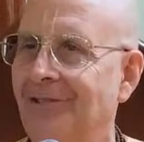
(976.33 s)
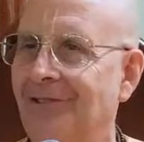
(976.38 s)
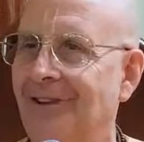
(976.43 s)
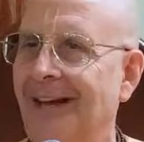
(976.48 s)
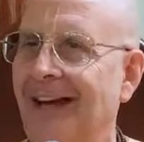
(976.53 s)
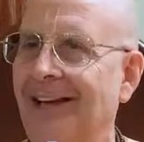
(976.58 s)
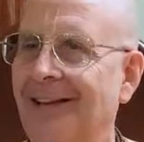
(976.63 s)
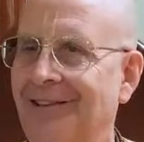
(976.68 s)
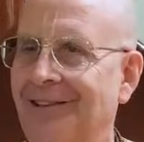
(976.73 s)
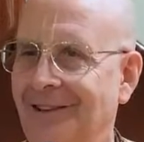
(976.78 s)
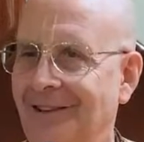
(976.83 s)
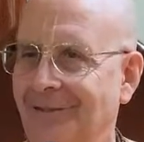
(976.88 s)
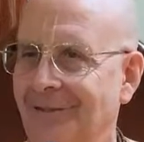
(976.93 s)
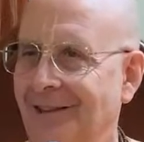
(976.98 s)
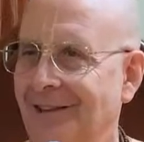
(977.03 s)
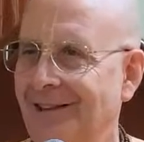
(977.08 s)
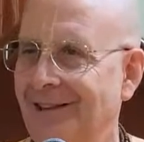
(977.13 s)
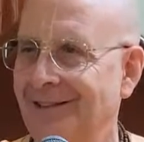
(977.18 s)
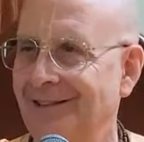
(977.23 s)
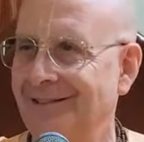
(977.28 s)

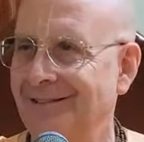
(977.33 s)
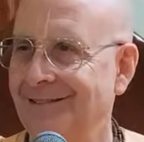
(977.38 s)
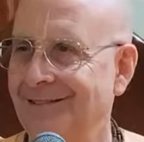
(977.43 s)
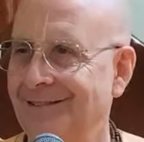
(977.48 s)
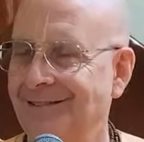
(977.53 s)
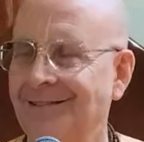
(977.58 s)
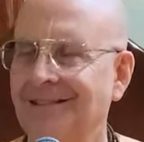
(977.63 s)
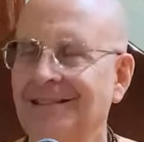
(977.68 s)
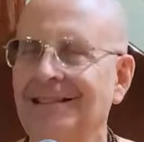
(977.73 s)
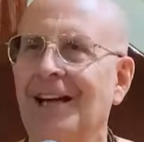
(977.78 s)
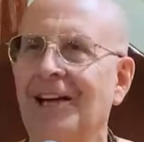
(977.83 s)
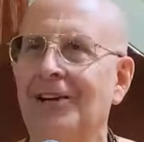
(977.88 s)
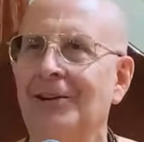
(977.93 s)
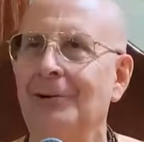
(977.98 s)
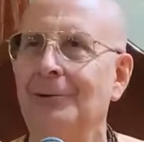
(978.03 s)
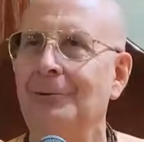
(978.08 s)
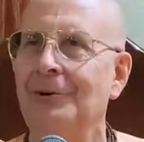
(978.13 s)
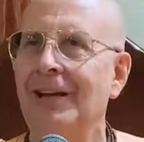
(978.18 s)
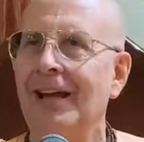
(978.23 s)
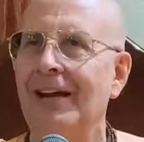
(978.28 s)
activity.
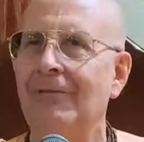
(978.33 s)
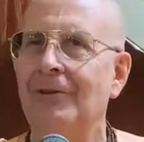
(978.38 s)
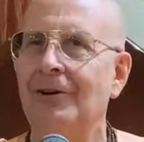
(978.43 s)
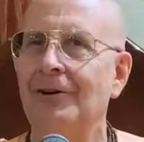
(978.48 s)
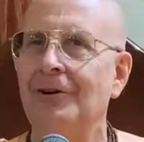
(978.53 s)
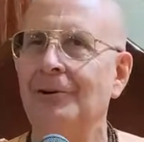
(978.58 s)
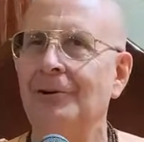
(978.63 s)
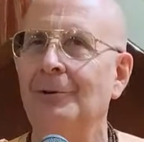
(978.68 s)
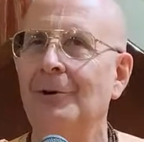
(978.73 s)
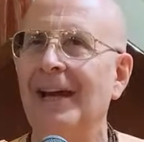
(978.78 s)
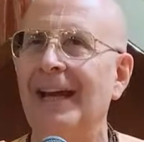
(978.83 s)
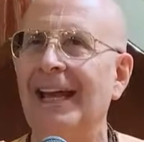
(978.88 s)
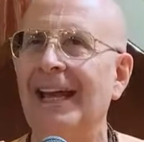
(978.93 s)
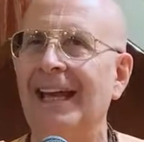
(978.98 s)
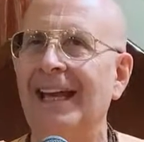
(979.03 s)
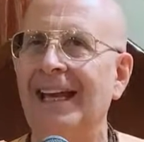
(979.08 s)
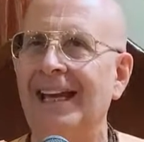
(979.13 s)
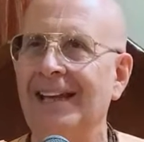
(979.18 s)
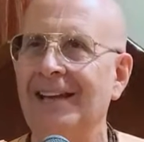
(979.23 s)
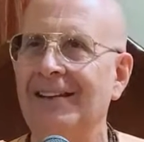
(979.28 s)
You never do
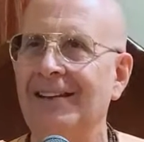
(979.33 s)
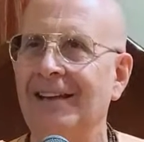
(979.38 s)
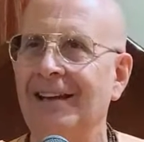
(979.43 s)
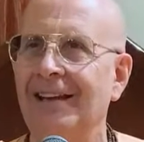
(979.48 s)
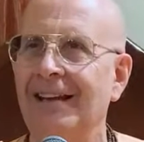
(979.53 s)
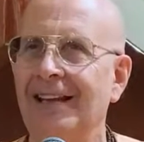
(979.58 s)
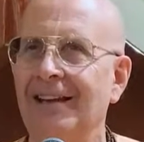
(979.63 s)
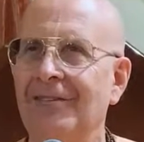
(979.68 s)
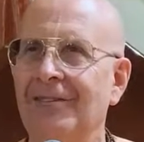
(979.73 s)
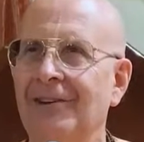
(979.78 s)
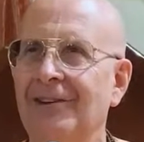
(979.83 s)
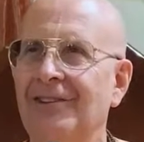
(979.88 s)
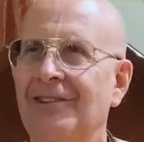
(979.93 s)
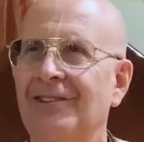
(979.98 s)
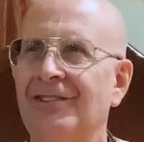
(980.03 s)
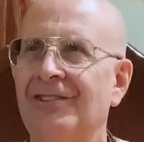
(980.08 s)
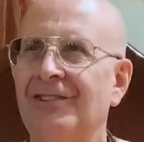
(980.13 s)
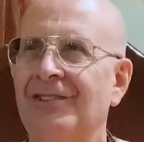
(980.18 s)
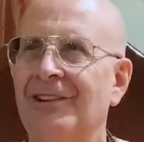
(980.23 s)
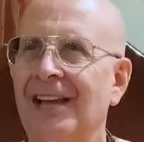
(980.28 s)
anything even
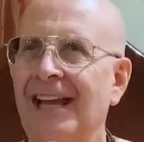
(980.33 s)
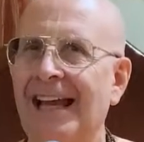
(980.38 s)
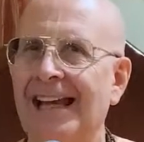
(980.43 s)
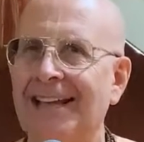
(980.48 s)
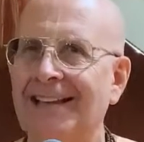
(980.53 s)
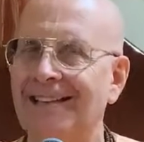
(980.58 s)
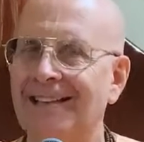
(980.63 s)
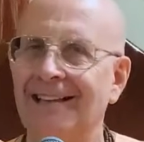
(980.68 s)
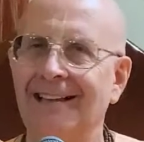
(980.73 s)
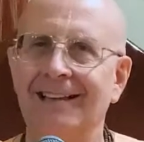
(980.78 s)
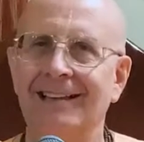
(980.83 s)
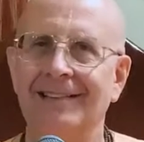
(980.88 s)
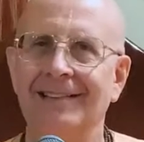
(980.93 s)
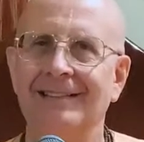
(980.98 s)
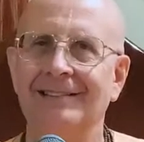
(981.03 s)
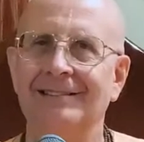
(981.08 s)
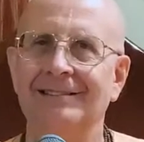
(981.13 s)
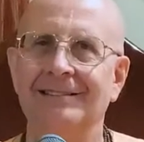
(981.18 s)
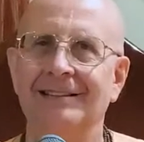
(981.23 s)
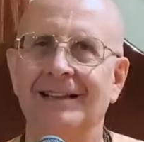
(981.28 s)
slightly
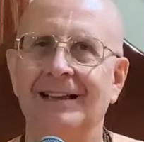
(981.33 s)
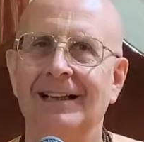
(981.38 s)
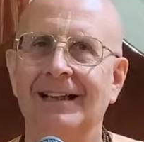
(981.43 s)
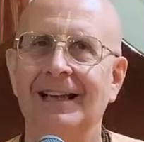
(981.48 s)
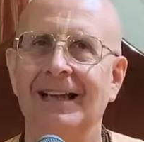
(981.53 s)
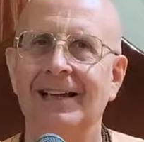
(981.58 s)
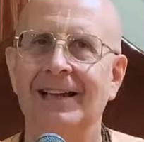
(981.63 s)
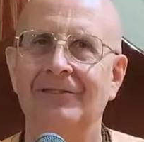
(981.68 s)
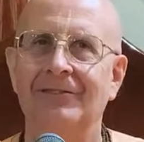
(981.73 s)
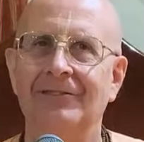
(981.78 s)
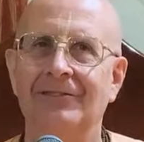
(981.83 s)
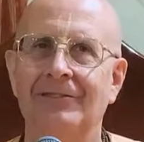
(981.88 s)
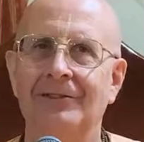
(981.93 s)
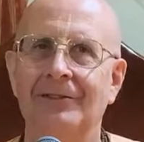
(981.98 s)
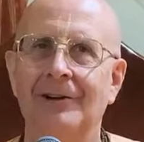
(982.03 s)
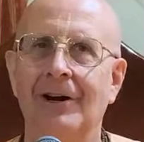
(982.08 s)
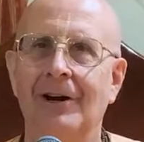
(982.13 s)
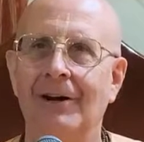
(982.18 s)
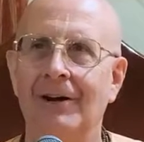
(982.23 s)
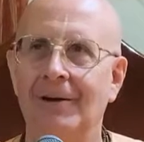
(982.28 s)
against
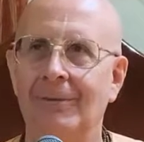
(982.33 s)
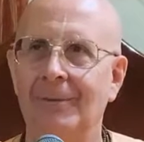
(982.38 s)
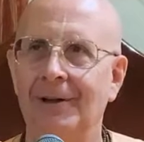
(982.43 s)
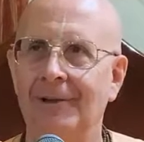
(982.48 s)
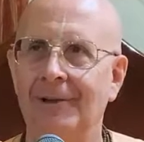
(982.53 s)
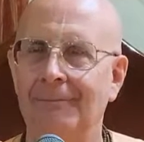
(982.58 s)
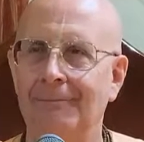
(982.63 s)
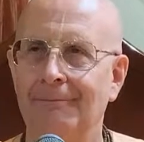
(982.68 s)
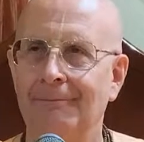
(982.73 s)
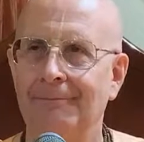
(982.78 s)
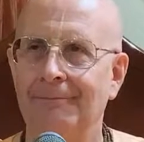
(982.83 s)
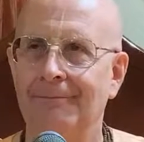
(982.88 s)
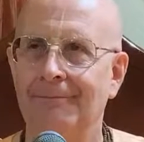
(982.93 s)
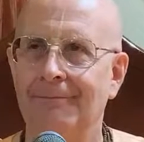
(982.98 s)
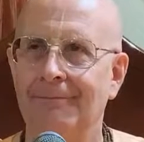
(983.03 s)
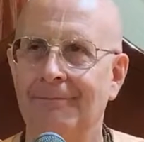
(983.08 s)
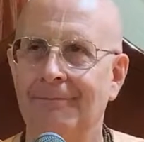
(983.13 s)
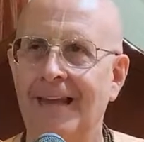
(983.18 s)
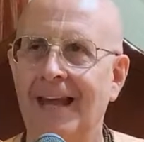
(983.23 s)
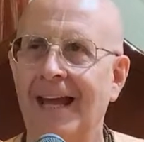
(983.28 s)
dharma.
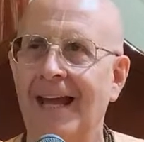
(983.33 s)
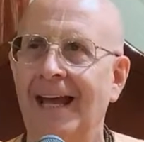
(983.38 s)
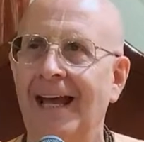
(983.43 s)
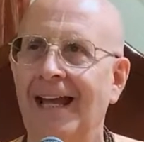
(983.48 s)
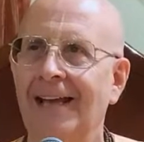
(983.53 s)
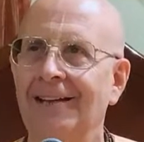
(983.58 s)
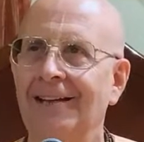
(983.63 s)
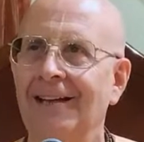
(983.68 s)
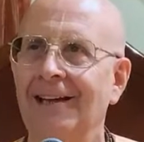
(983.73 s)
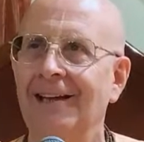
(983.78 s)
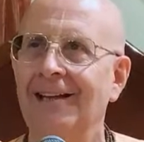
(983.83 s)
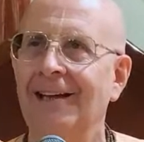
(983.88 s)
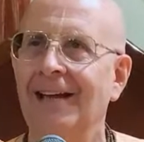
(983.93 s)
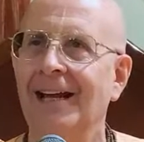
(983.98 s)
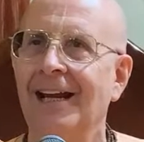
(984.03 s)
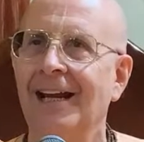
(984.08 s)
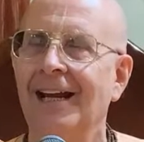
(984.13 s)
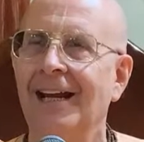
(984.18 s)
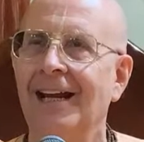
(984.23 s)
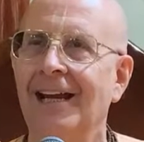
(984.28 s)
And yet,
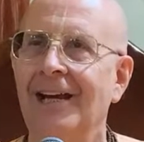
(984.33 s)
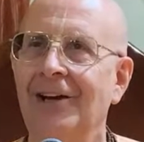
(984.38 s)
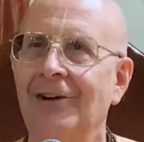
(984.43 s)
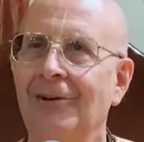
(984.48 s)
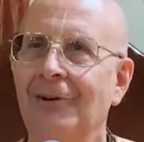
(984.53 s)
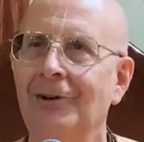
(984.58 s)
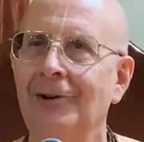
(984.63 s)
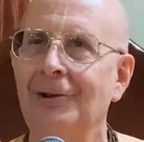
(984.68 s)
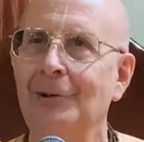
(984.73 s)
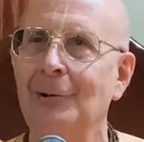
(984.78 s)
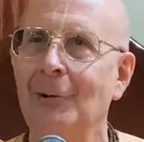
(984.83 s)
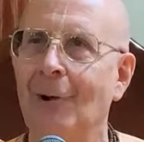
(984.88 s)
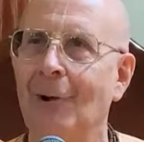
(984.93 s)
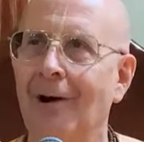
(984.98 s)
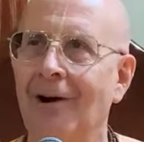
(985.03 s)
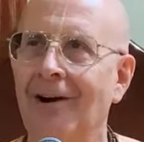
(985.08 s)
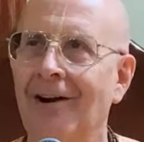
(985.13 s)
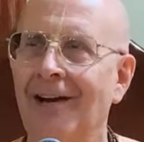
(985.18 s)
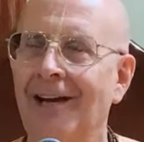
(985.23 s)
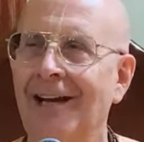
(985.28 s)
here you
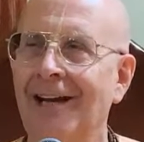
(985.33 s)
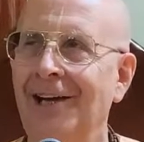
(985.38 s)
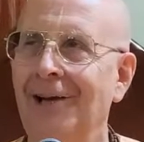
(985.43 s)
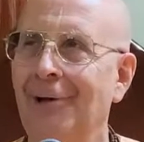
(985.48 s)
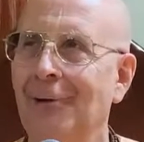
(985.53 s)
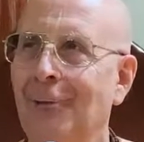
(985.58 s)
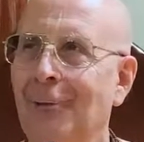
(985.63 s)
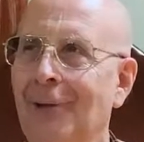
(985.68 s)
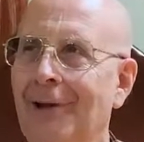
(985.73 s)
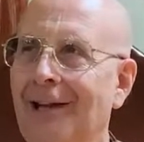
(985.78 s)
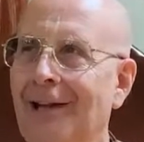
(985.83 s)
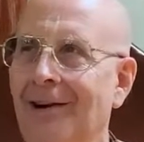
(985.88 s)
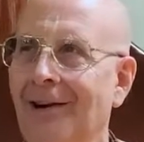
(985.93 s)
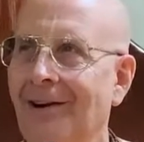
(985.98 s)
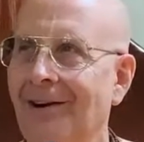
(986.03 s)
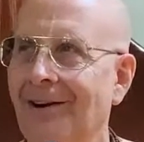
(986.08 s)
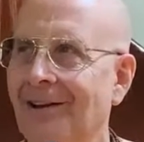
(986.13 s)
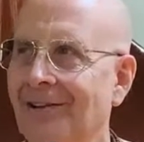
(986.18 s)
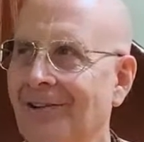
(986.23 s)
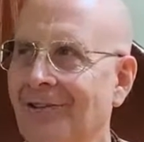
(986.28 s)
are, here we
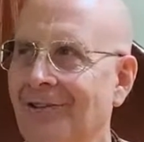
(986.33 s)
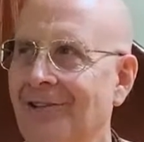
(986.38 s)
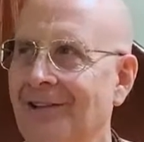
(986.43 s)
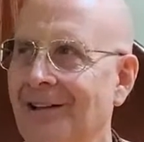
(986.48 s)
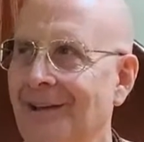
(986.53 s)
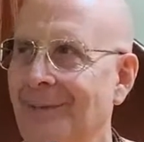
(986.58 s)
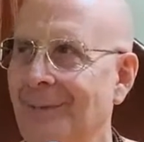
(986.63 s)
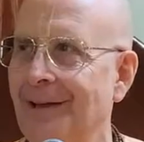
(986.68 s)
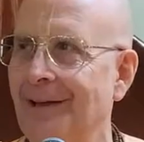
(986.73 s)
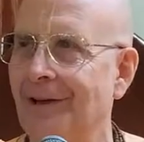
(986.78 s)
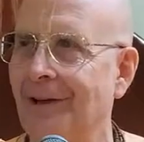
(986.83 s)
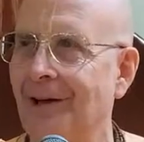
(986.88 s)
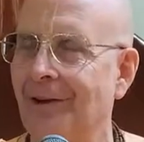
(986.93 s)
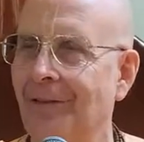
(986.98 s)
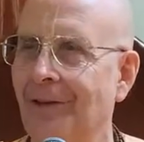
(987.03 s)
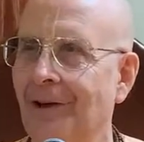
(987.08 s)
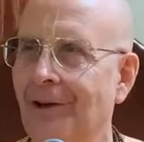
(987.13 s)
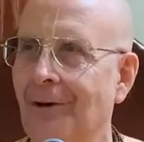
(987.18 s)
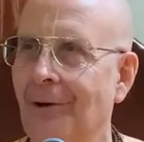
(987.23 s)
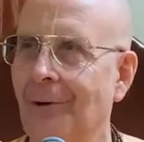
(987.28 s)
are, sleeping on
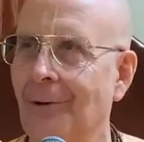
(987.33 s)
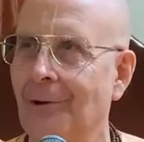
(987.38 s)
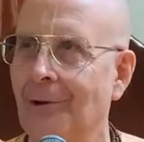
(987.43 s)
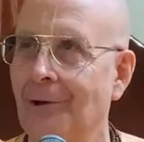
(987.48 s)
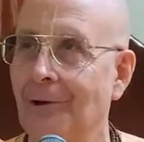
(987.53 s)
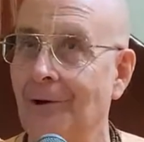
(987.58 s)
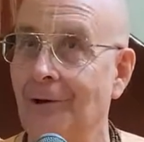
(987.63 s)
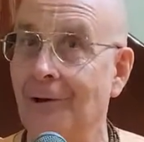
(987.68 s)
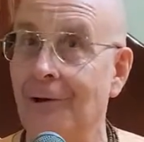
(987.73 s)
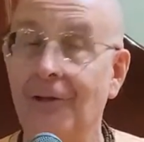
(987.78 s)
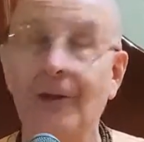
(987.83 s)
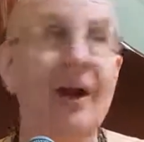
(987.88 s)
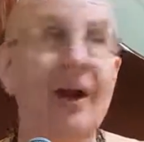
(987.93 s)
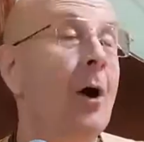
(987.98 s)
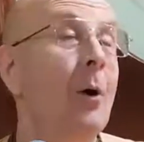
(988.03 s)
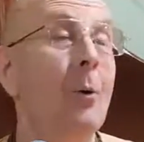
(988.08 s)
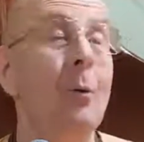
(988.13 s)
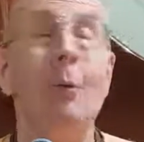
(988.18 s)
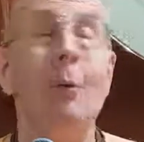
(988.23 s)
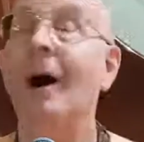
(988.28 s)
the cold earth,
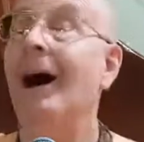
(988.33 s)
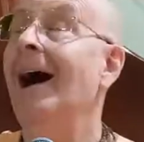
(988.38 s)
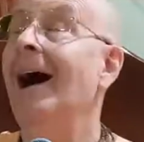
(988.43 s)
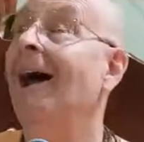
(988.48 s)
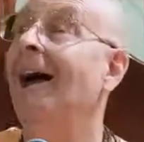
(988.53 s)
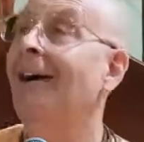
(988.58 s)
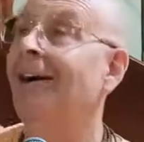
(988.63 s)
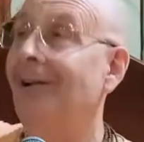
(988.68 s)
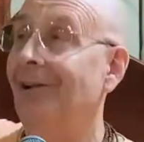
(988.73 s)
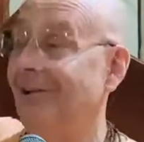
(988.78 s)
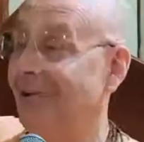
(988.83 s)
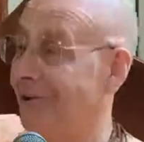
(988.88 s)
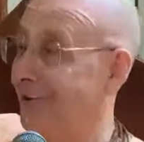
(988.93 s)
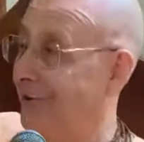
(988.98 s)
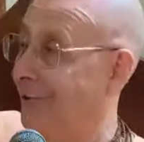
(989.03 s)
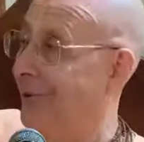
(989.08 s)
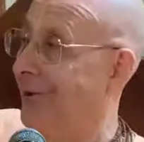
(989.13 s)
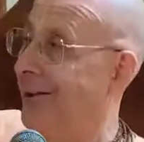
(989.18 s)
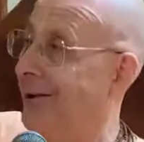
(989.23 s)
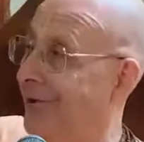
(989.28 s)
while
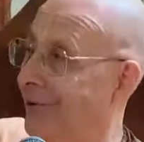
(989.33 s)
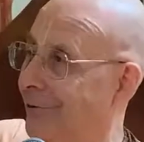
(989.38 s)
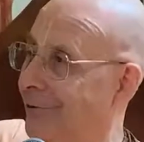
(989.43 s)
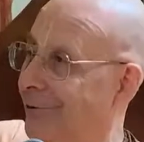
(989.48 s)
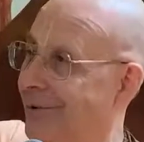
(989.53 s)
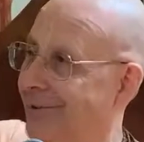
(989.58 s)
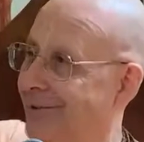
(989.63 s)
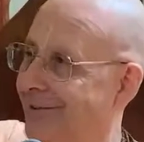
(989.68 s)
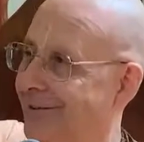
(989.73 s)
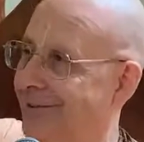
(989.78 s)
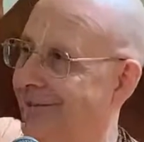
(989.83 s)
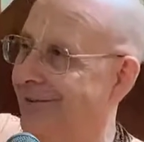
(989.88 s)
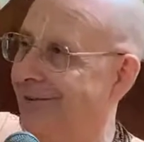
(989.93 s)
Duryodhana